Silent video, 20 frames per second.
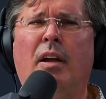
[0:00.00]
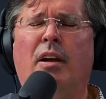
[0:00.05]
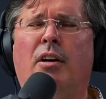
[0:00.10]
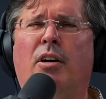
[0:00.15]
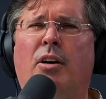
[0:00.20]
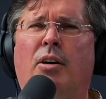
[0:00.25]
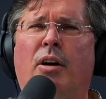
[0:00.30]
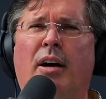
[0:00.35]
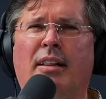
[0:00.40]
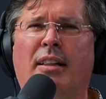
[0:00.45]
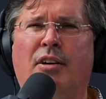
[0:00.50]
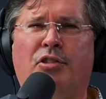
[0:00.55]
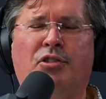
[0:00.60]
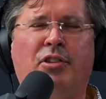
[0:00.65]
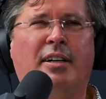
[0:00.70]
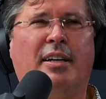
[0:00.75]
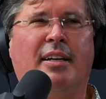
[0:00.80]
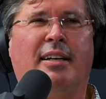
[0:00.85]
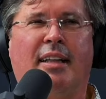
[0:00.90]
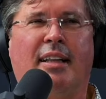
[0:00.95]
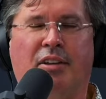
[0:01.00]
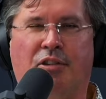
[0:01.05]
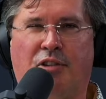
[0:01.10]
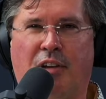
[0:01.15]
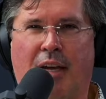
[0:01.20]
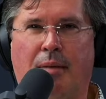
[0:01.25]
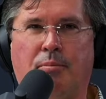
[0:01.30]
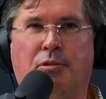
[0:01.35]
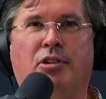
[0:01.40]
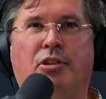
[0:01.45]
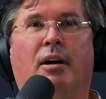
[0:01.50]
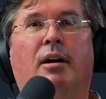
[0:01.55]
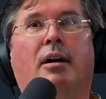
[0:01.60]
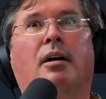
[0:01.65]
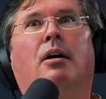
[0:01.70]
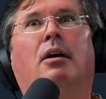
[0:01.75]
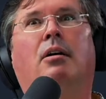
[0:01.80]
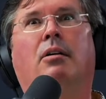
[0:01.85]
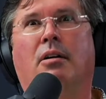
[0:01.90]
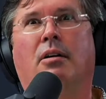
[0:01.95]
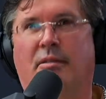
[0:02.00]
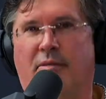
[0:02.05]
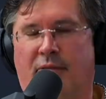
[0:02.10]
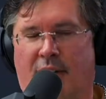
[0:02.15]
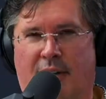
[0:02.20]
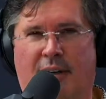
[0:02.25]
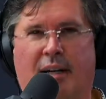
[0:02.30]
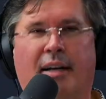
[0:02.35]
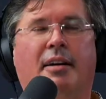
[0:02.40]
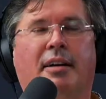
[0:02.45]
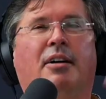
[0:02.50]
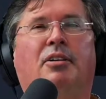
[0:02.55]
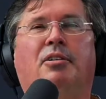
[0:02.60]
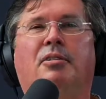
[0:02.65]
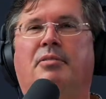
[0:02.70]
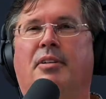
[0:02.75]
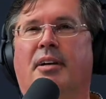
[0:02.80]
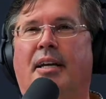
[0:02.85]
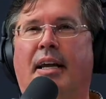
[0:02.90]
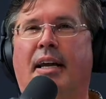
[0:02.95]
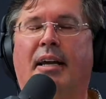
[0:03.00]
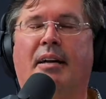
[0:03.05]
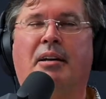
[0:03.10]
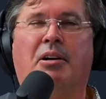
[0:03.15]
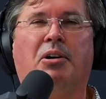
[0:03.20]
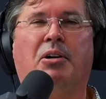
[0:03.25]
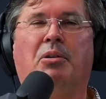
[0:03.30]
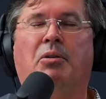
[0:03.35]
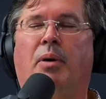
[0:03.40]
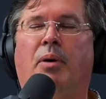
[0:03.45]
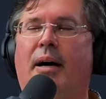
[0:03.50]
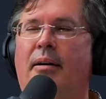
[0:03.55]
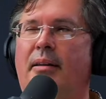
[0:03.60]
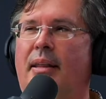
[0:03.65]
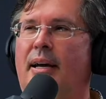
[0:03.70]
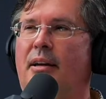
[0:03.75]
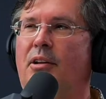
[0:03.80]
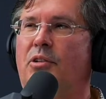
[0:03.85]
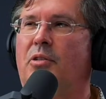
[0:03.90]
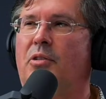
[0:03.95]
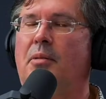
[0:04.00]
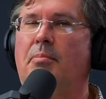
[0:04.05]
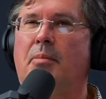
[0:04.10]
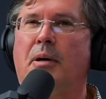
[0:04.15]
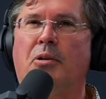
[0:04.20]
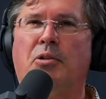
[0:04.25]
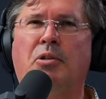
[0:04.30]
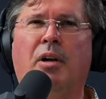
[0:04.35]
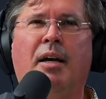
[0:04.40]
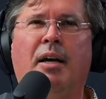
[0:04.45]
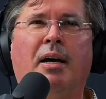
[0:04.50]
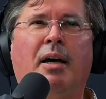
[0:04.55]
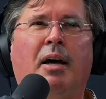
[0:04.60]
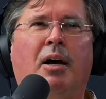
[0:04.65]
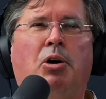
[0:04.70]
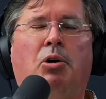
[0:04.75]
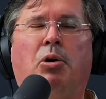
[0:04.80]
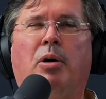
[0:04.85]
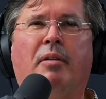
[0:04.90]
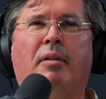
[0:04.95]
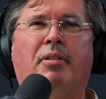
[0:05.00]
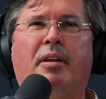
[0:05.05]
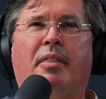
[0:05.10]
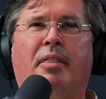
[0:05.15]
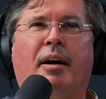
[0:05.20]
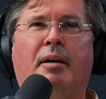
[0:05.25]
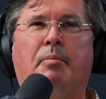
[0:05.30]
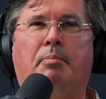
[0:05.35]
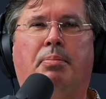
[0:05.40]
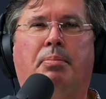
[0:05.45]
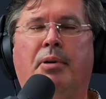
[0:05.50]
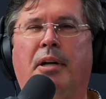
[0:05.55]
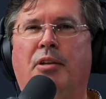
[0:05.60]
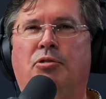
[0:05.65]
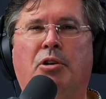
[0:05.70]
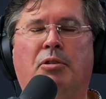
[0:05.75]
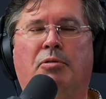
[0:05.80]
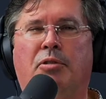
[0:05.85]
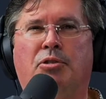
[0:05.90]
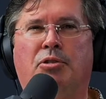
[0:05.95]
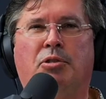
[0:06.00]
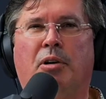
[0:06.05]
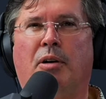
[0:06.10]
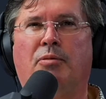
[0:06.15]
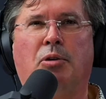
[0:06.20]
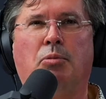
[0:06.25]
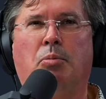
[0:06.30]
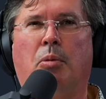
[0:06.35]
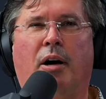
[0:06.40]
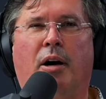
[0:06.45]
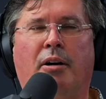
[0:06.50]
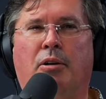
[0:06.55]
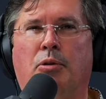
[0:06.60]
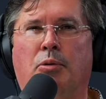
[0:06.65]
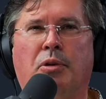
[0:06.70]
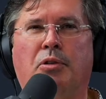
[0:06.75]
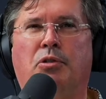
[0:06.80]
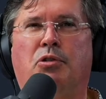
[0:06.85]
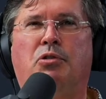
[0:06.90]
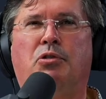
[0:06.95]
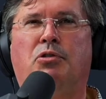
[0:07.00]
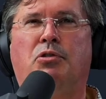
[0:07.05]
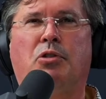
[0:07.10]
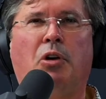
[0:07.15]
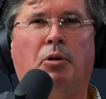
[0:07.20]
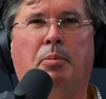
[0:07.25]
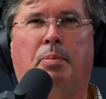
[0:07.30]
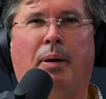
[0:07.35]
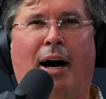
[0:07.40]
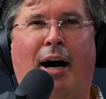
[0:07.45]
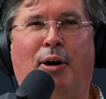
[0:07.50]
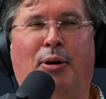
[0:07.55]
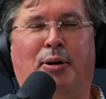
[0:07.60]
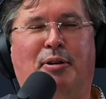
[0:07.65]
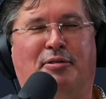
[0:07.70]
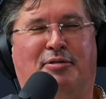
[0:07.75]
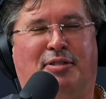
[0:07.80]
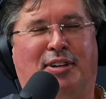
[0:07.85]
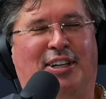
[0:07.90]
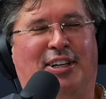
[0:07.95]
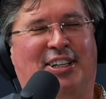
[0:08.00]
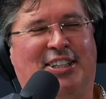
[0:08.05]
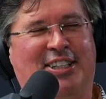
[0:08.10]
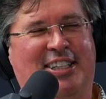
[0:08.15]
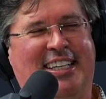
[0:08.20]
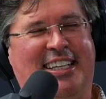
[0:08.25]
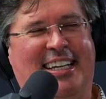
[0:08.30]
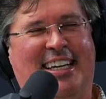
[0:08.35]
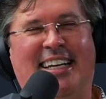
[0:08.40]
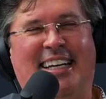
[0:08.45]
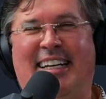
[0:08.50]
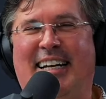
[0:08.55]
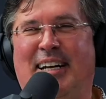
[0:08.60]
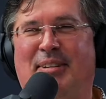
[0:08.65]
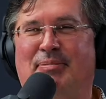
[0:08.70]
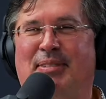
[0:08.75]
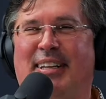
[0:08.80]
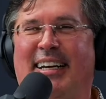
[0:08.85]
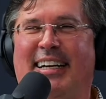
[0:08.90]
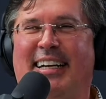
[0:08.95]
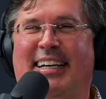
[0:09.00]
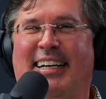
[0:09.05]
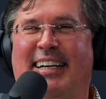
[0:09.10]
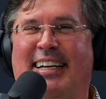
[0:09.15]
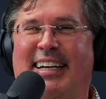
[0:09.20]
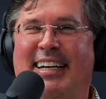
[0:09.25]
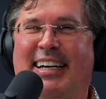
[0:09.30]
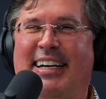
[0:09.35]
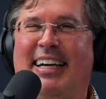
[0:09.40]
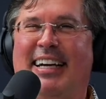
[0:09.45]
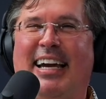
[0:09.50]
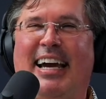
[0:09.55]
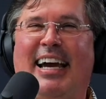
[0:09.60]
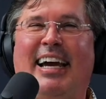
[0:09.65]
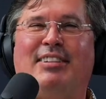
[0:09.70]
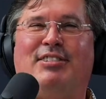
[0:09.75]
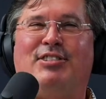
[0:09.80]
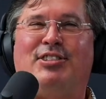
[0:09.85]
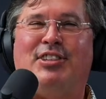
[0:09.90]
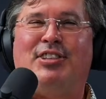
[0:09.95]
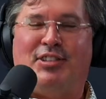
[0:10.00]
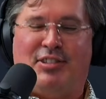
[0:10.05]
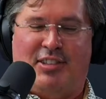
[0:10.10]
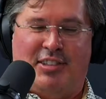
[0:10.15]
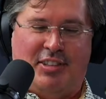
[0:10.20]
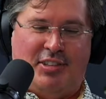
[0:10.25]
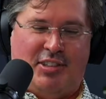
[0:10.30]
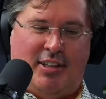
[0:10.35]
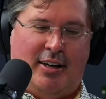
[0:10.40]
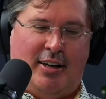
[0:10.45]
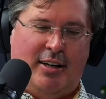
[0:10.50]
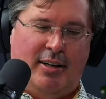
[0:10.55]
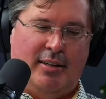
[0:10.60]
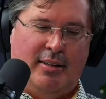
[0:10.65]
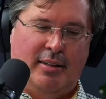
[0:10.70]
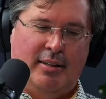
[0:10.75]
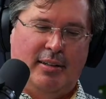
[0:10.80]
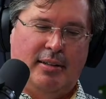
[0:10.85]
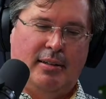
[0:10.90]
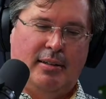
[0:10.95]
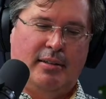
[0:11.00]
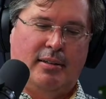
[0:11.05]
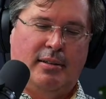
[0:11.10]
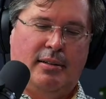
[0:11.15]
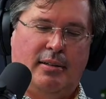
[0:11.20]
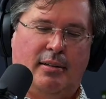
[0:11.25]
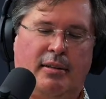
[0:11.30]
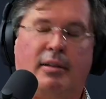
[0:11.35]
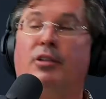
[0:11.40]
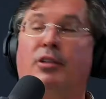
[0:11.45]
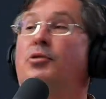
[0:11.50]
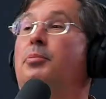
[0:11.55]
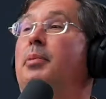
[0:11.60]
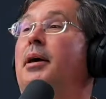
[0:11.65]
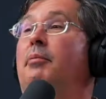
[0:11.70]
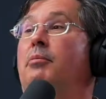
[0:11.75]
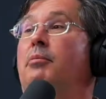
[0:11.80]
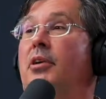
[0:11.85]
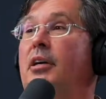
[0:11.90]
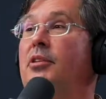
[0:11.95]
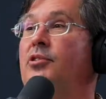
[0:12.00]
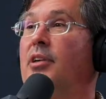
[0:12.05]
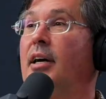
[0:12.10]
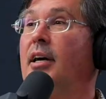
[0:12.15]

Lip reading: listening to the same song over and over again, going, wow, that is the most, whoever thought Bridge Over Troubled Water was so powerful? And I'm like, it's just a song. Spam risk.